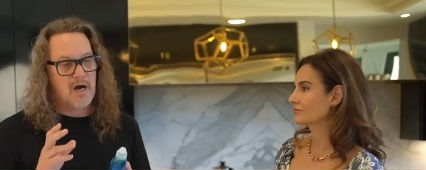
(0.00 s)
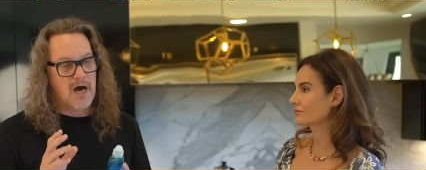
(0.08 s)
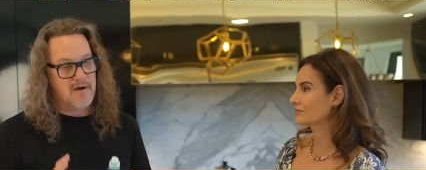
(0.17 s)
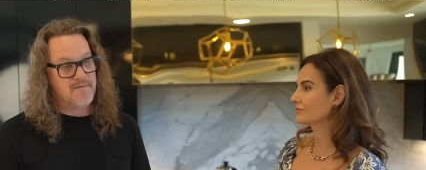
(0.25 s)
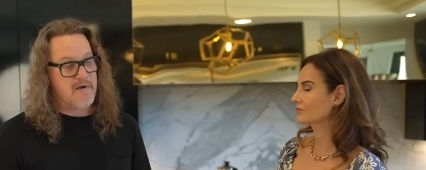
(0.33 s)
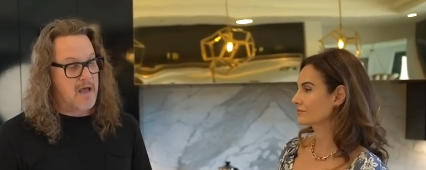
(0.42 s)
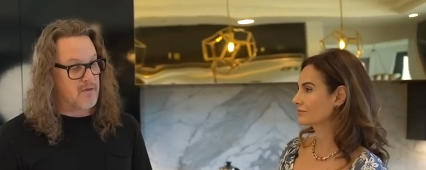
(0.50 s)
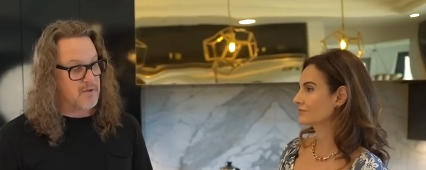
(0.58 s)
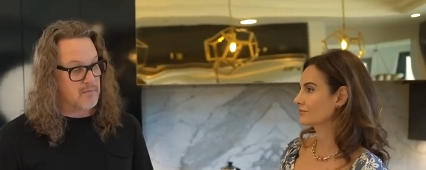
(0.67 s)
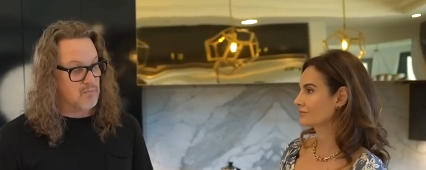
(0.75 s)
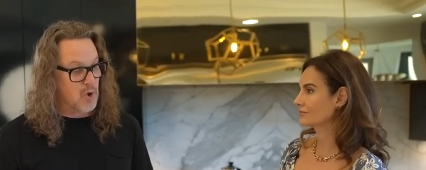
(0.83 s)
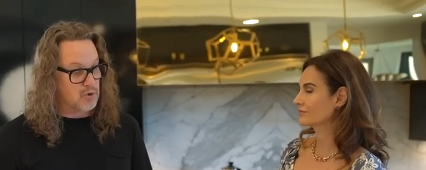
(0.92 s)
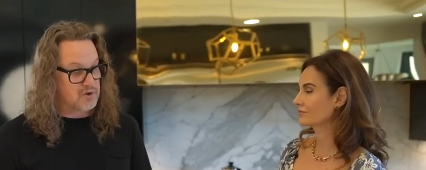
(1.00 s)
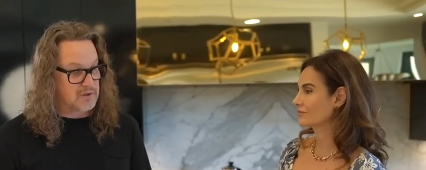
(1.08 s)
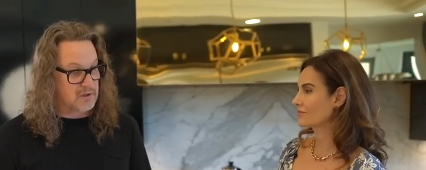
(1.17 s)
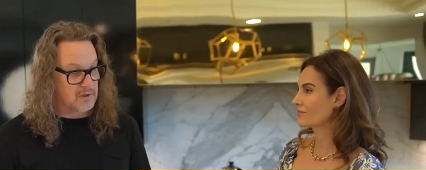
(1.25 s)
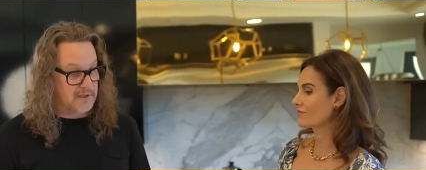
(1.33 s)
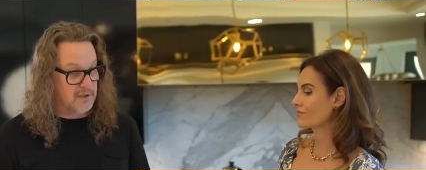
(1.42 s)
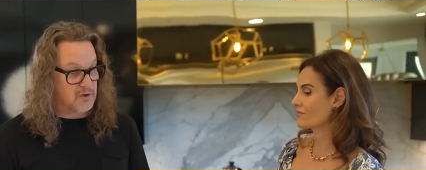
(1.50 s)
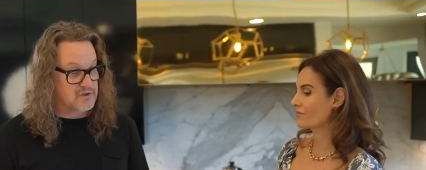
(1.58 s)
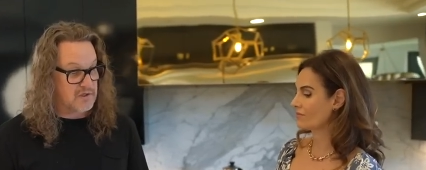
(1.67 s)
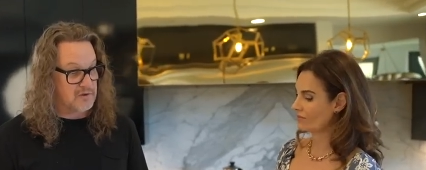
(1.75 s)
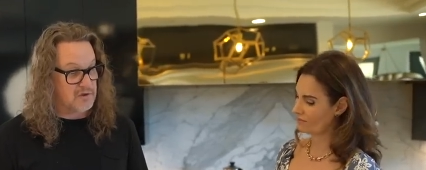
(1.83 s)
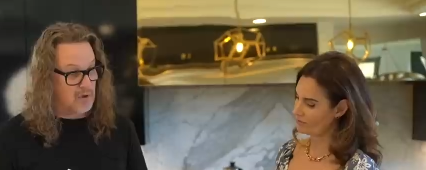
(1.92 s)
Speaker 1: I found that most
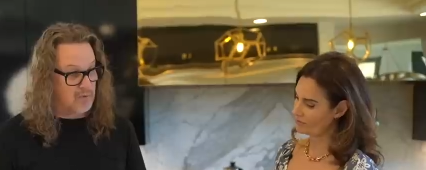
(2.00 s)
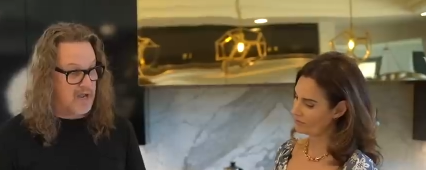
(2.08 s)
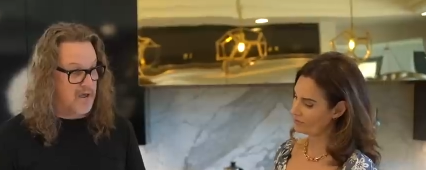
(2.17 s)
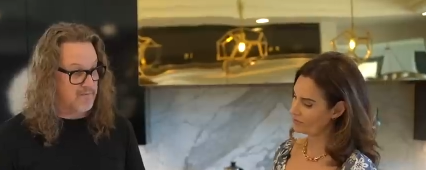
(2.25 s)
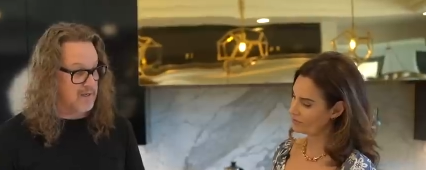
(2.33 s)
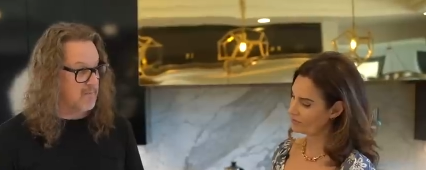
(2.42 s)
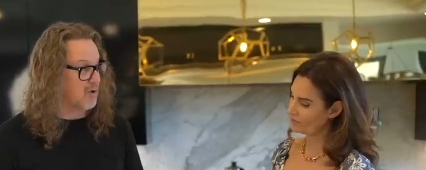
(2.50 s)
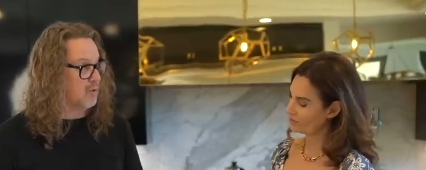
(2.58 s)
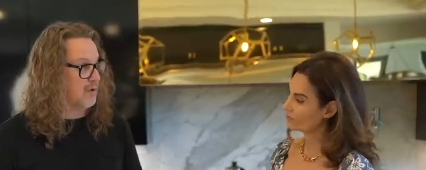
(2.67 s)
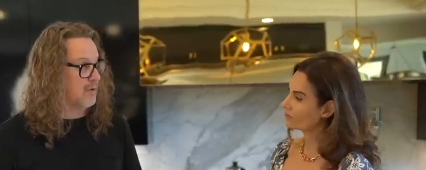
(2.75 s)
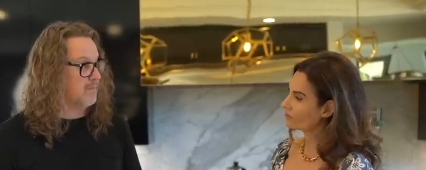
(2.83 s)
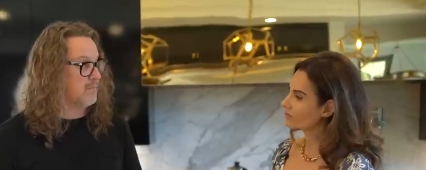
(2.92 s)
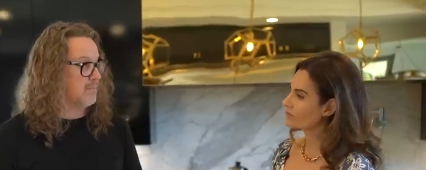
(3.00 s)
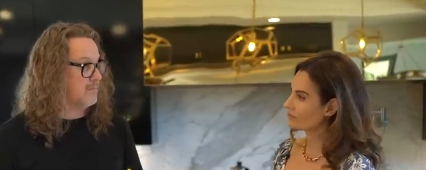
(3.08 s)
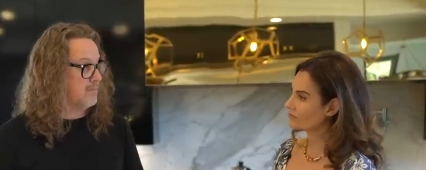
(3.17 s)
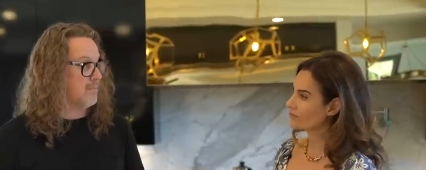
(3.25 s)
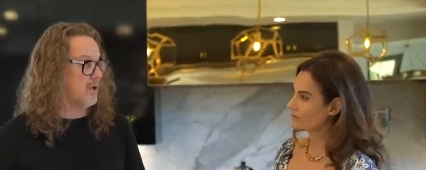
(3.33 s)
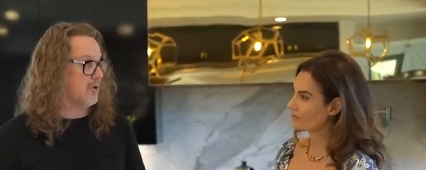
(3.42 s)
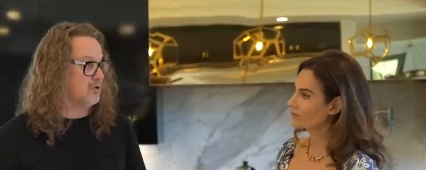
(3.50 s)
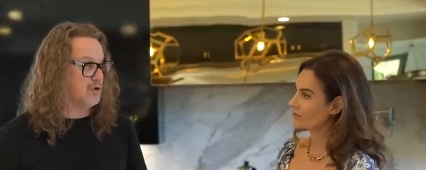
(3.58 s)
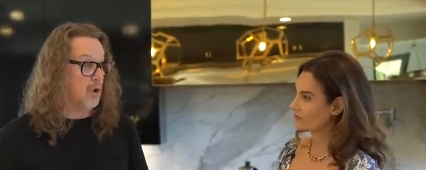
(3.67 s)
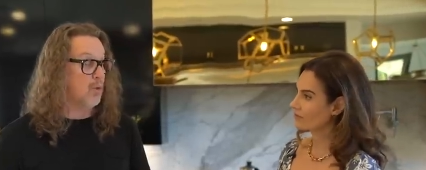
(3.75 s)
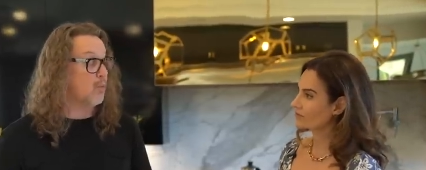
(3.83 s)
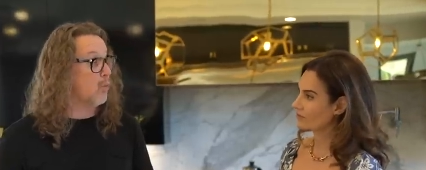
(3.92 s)
cleaners that don't have chemical in them
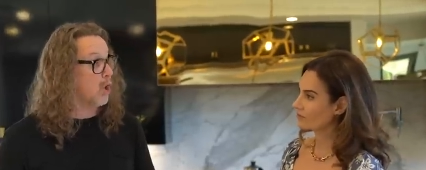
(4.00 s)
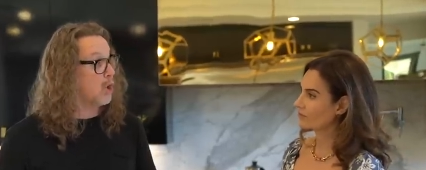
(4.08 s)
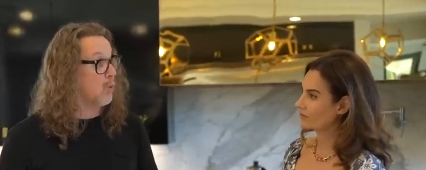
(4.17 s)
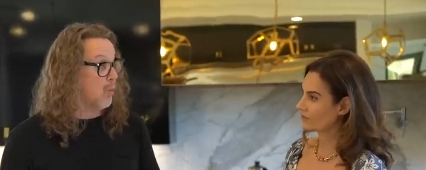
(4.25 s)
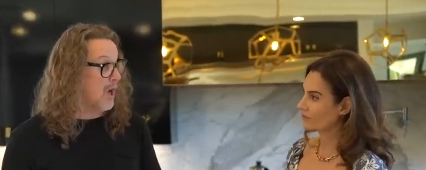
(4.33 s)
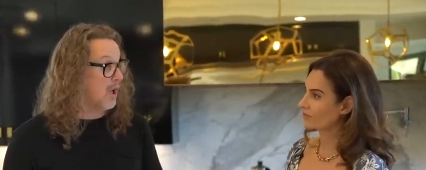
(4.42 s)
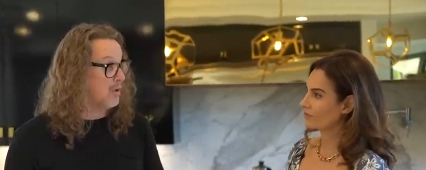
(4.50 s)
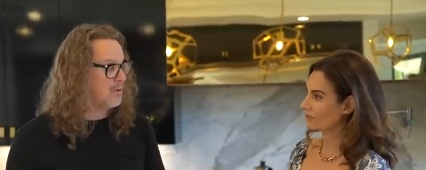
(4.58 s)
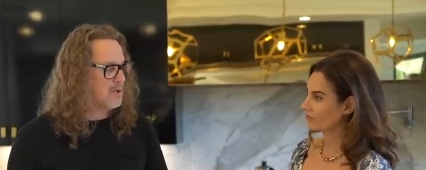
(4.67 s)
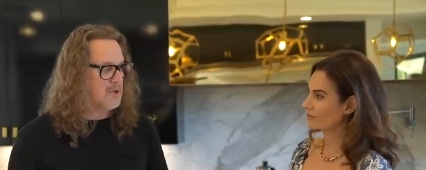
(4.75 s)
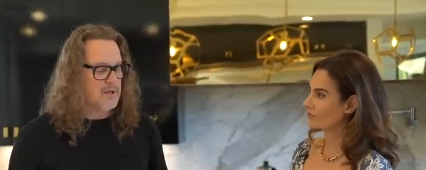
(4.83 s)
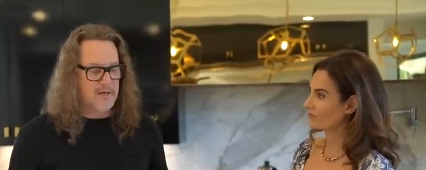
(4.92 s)
don't work well.